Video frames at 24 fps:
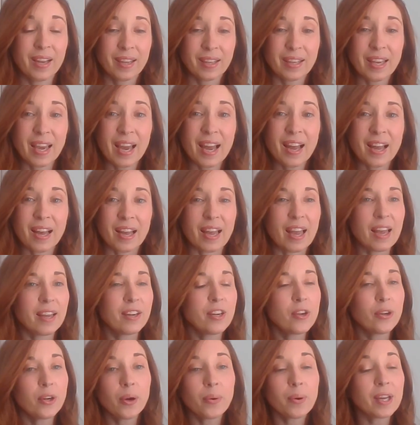Yeah.
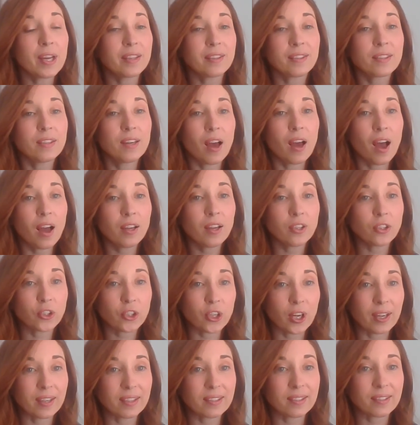And, it's not
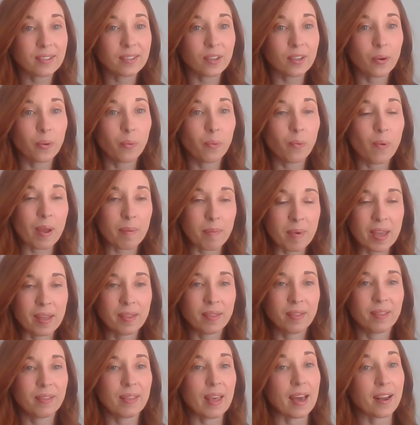just
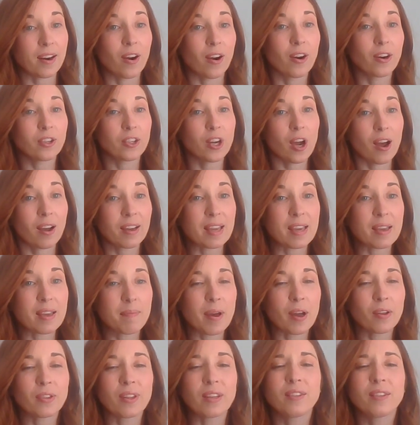women that are talking
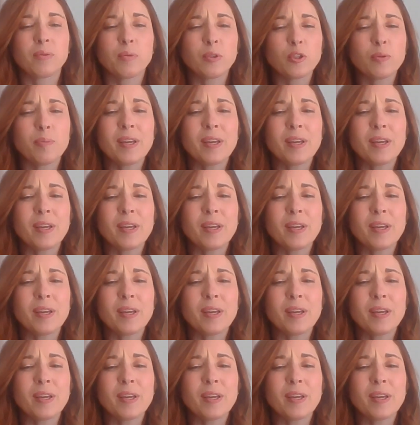about this, which